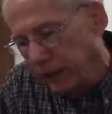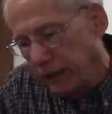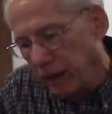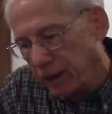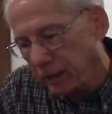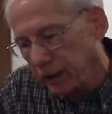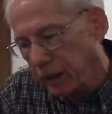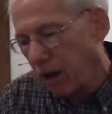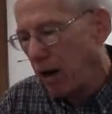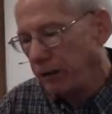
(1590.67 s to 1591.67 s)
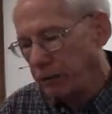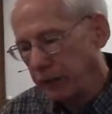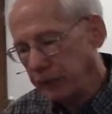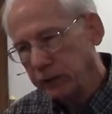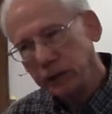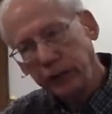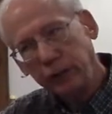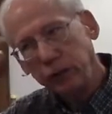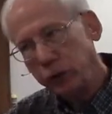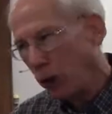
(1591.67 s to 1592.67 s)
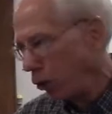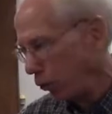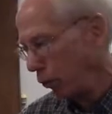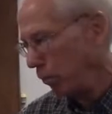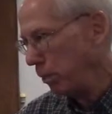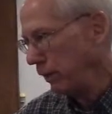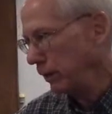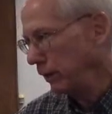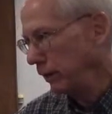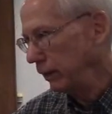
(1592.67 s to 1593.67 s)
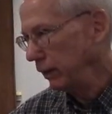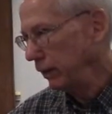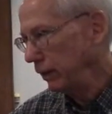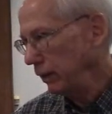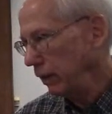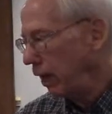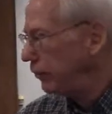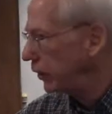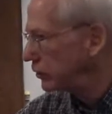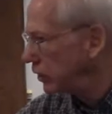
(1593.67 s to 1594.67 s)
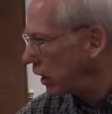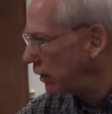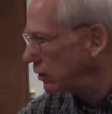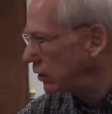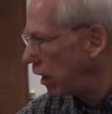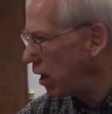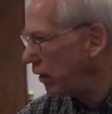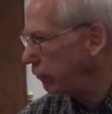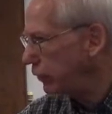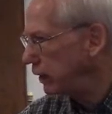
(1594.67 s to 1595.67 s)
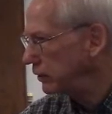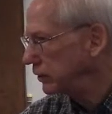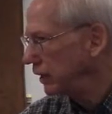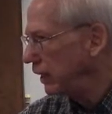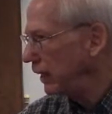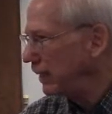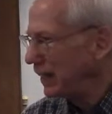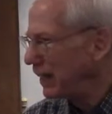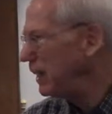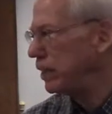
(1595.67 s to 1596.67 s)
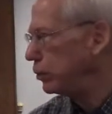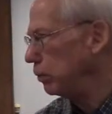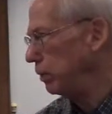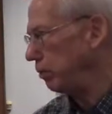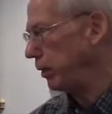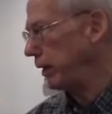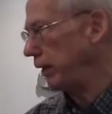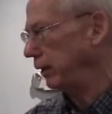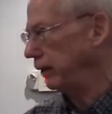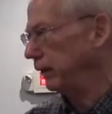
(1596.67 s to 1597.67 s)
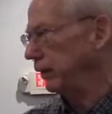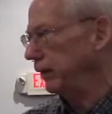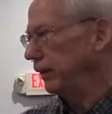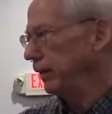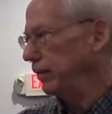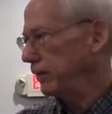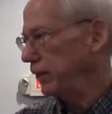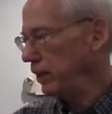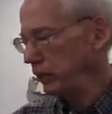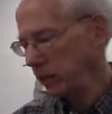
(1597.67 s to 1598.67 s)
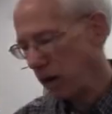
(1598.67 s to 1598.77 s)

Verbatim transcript: that God's confidence in Job, and thus God's confidence in any human being, his